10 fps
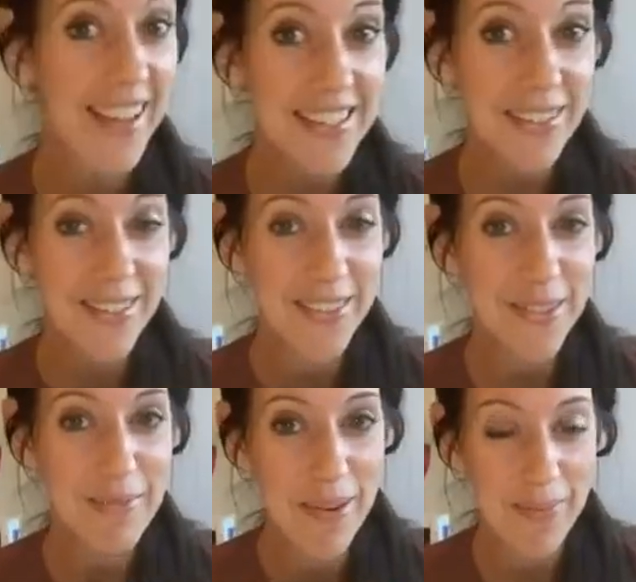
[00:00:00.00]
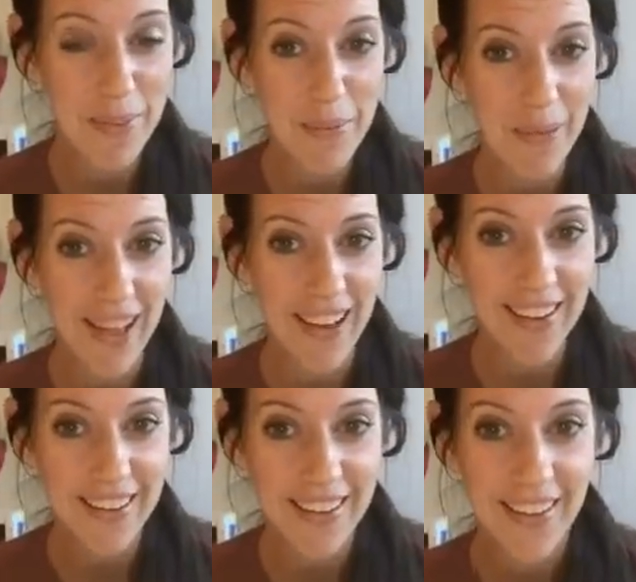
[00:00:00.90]
And that's how you do buffalo
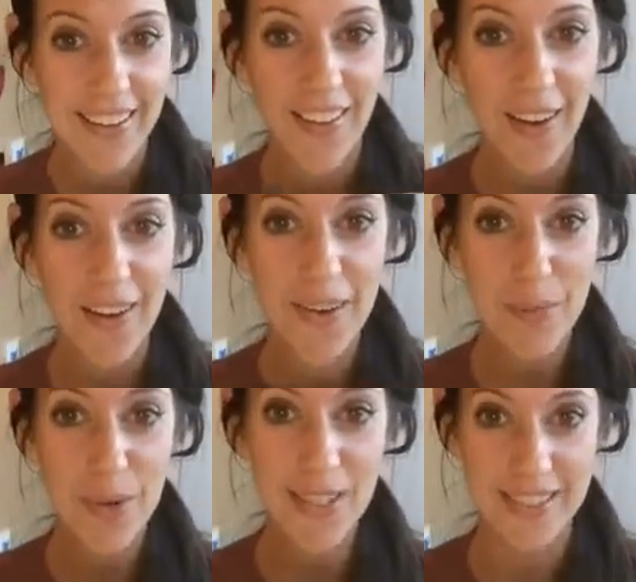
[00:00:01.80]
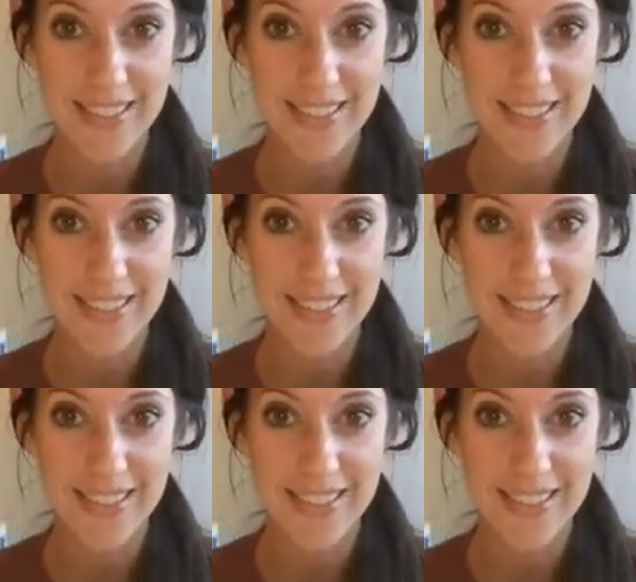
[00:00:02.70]
plaid on your